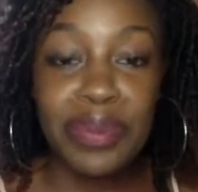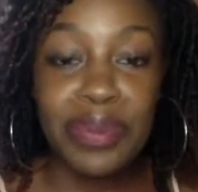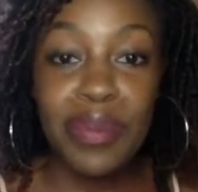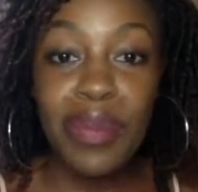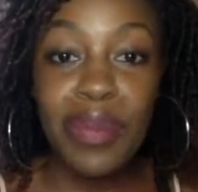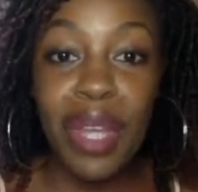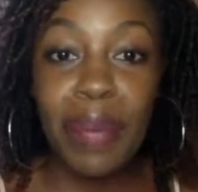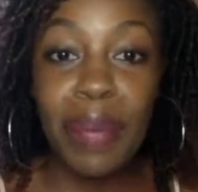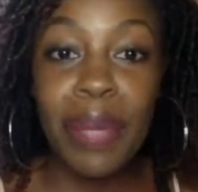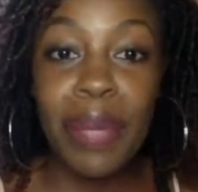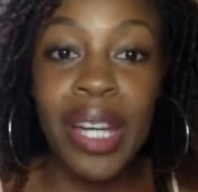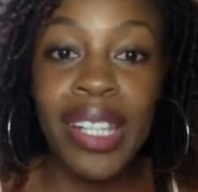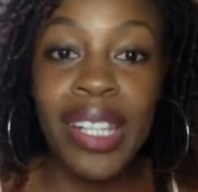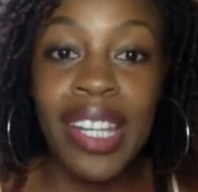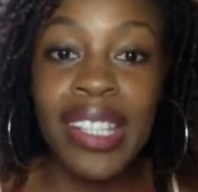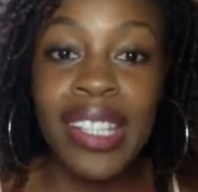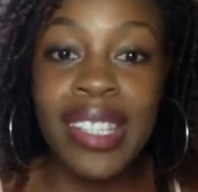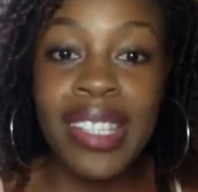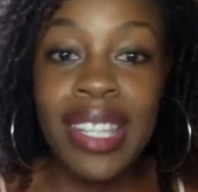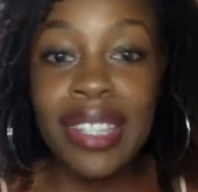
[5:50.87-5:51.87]
But I
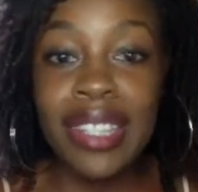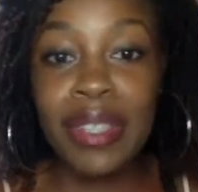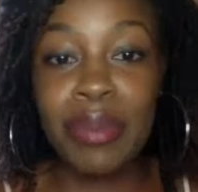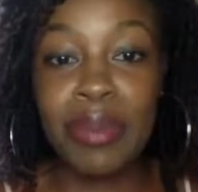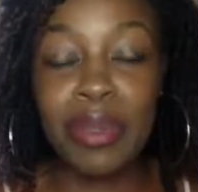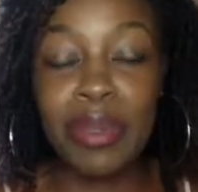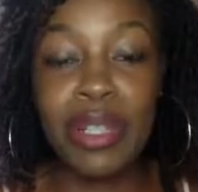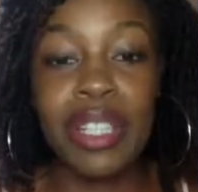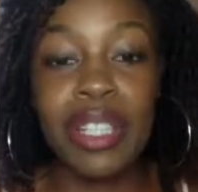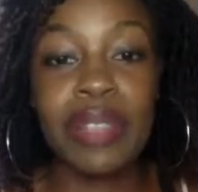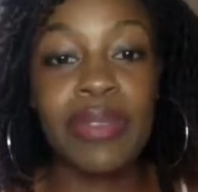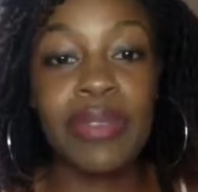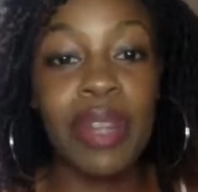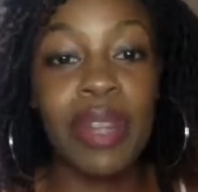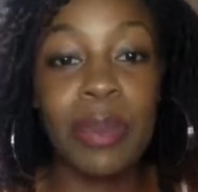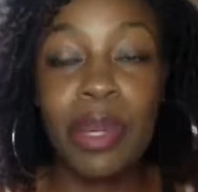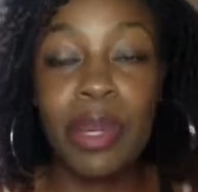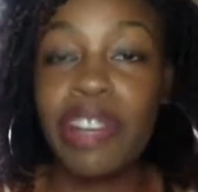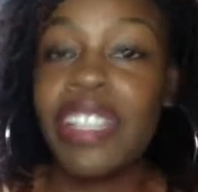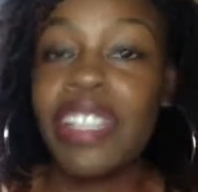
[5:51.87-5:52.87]
started the blog in
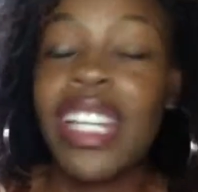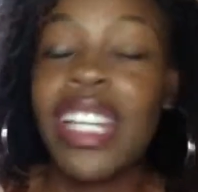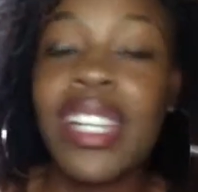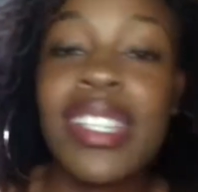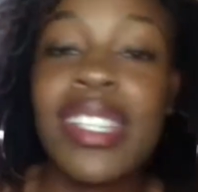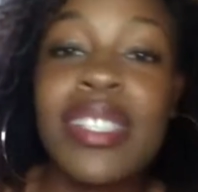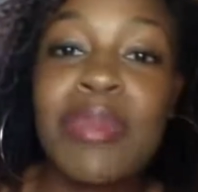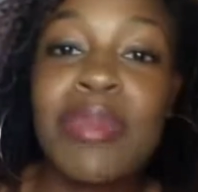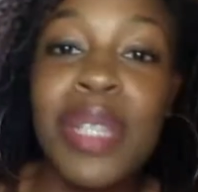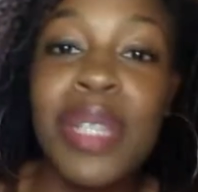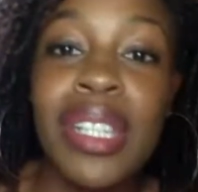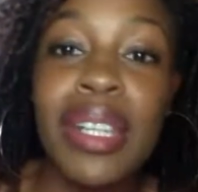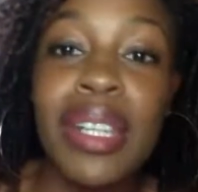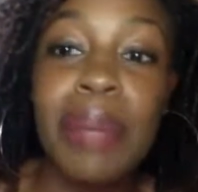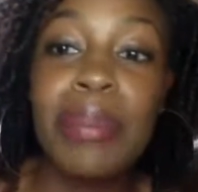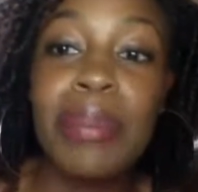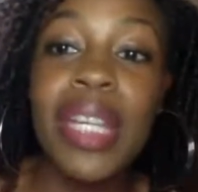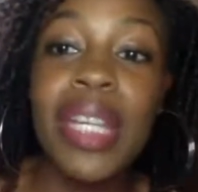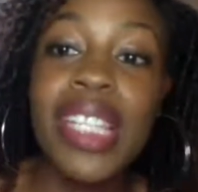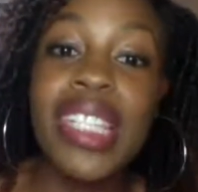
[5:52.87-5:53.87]
February, and it's been an
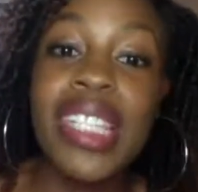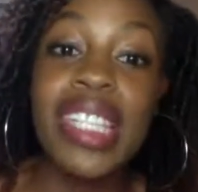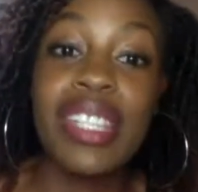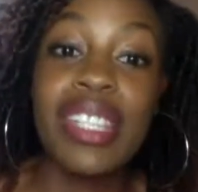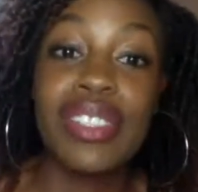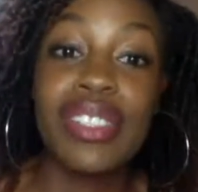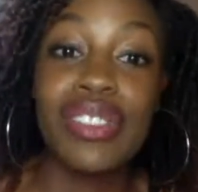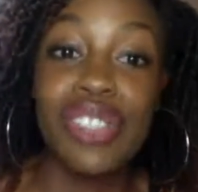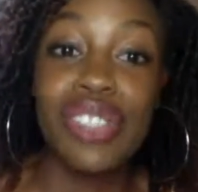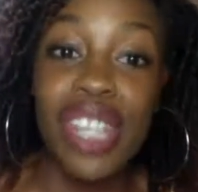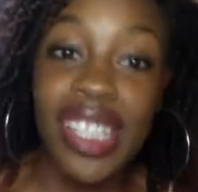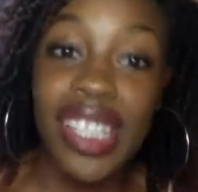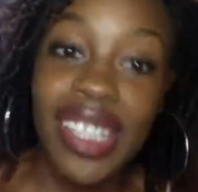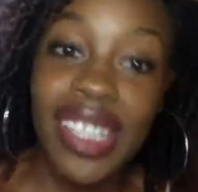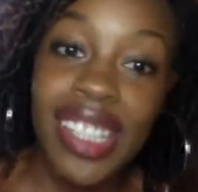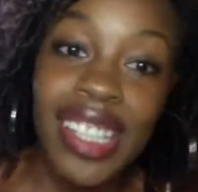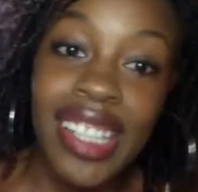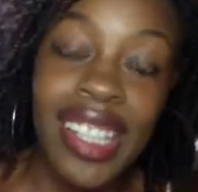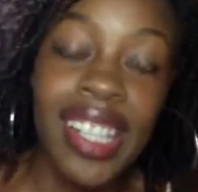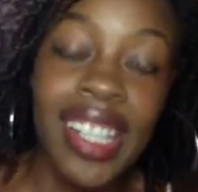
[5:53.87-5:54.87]
amazing journey.
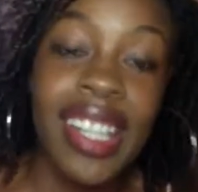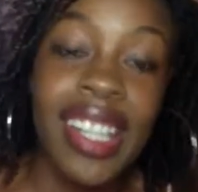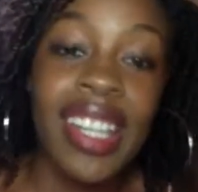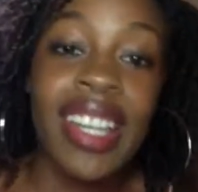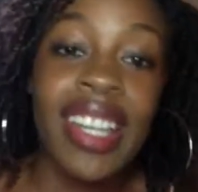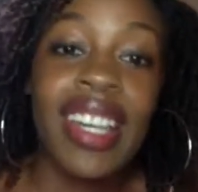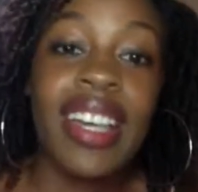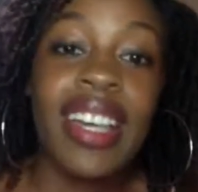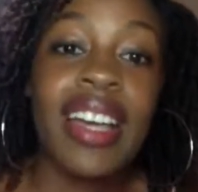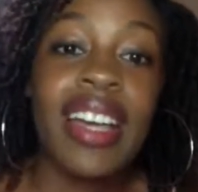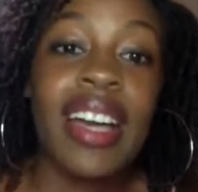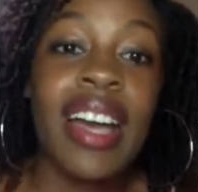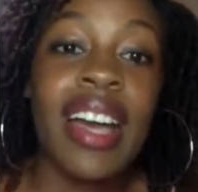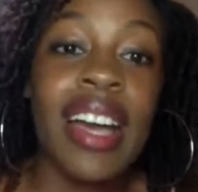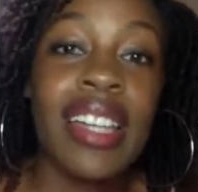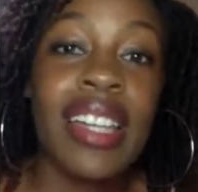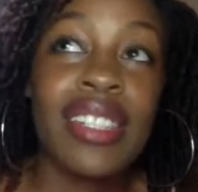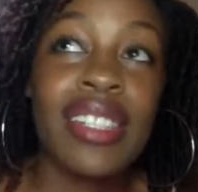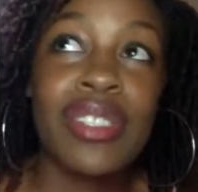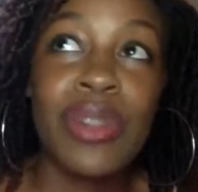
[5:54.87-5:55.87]
And
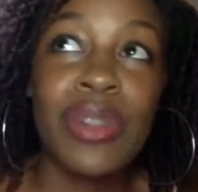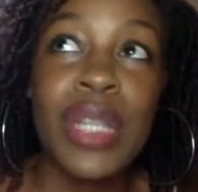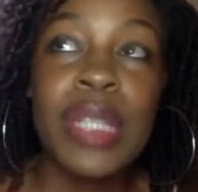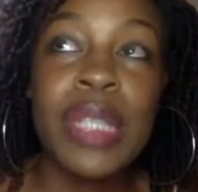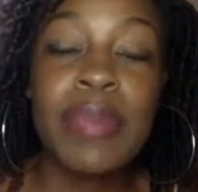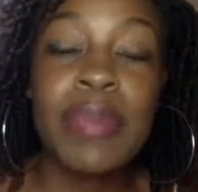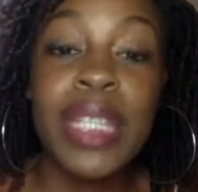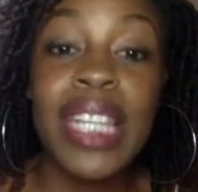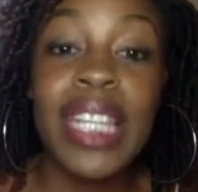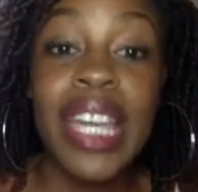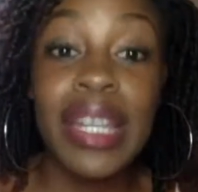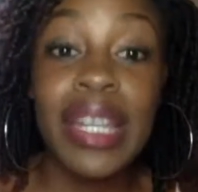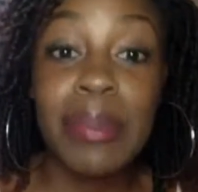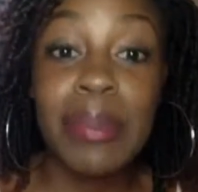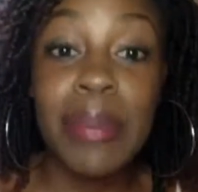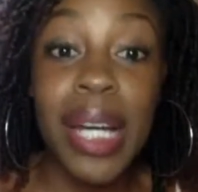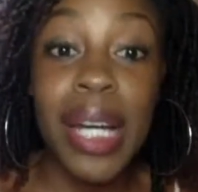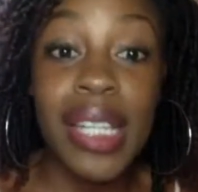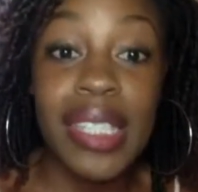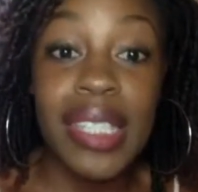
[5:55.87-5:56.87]
so it's been 8
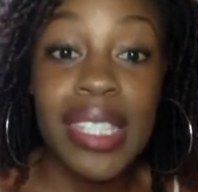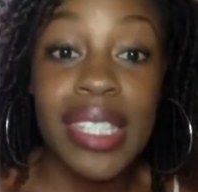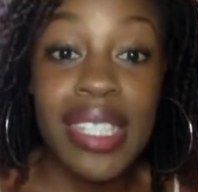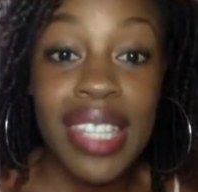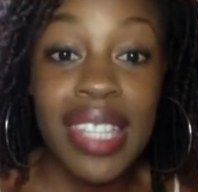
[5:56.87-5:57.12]
months